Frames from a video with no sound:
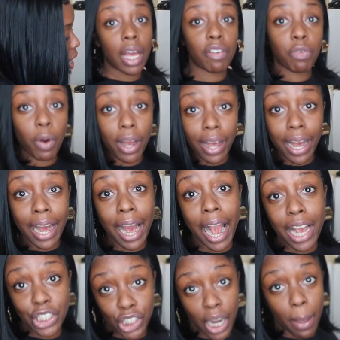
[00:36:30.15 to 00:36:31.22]
fyi
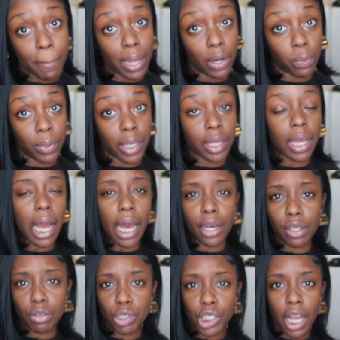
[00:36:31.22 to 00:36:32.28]
i shop by the week how
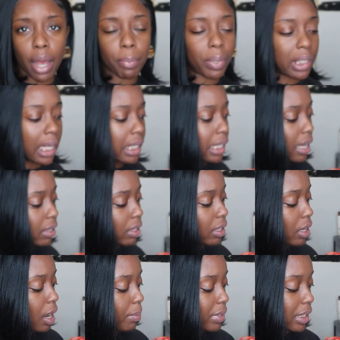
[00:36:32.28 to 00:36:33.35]
do you shop put that down in
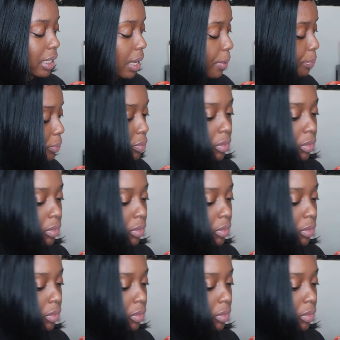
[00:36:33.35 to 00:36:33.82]
the comments below